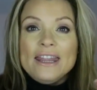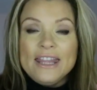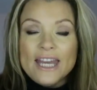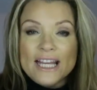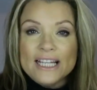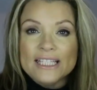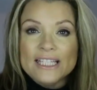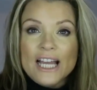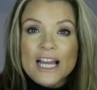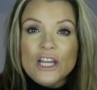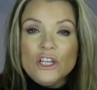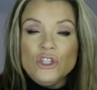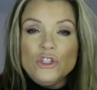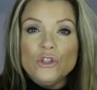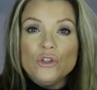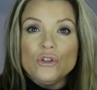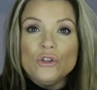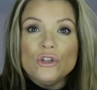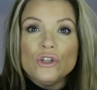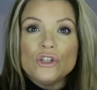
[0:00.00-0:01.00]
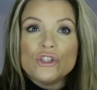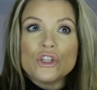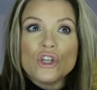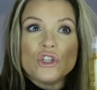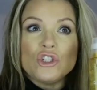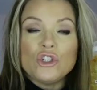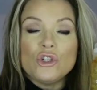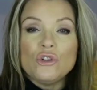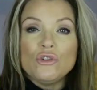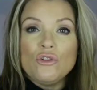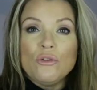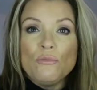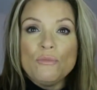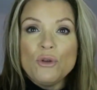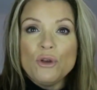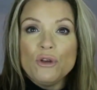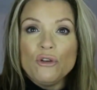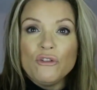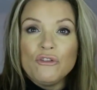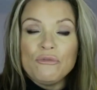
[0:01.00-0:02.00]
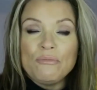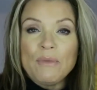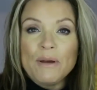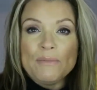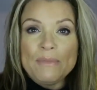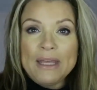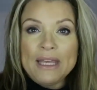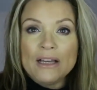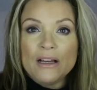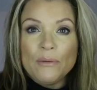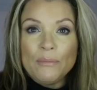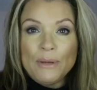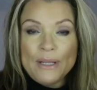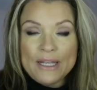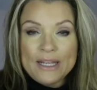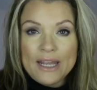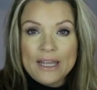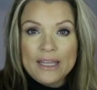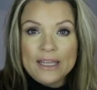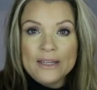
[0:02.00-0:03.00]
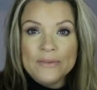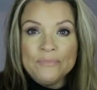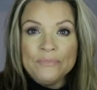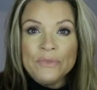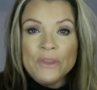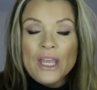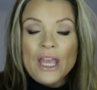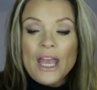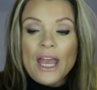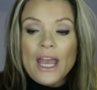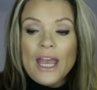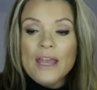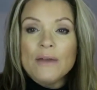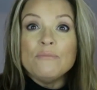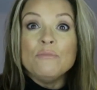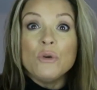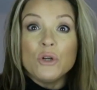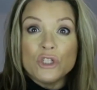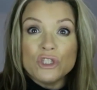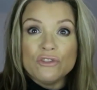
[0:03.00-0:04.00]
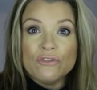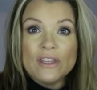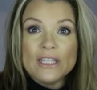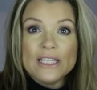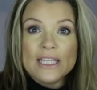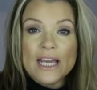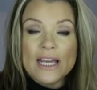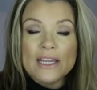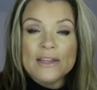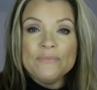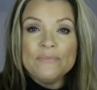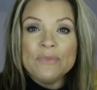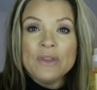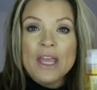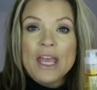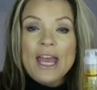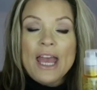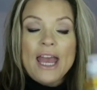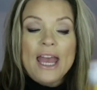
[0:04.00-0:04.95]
This I use to remove my makeup at night most of the time.